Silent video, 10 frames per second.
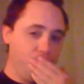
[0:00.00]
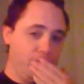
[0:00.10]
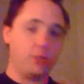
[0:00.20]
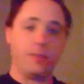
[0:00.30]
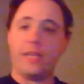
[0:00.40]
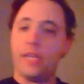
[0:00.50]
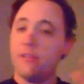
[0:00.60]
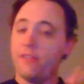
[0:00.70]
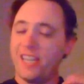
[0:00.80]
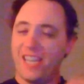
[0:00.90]

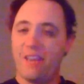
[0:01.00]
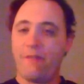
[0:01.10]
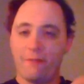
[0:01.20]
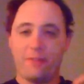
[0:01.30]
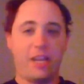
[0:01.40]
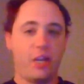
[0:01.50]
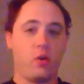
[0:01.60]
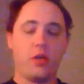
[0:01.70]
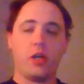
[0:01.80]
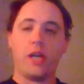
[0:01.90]
even if they
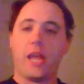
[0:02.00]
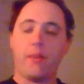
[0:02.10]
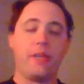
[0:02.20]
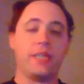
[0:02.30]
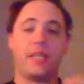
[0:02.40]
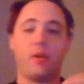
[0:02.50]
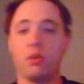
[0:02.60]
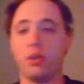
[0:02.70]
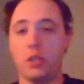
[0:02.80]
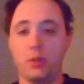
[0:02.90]
know your name, because they
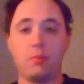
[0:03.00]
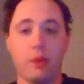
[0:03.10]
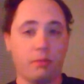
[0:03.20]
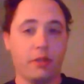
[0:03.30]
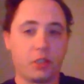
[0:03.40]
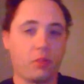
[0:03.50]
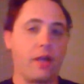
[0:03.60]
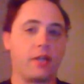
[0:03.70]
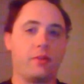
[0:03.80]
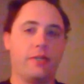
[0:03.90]
will use public
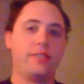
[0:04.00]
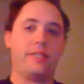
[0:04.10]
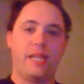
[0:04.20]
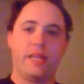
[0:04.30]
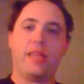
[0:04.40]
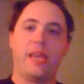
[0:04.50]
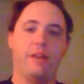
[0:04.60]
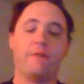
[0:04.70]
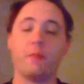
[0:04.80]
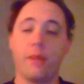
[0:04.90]
directories to get that
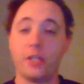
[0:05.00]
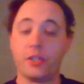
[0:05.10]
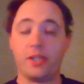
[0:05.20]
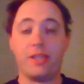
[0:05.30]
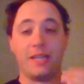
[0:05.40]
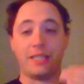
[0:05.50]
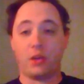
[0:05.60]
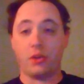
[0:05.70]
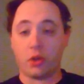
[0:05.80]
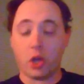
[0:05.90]
information, and that's
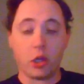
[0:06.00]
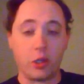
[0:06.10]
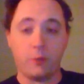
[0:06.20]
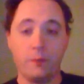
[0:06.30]
how they'll call you.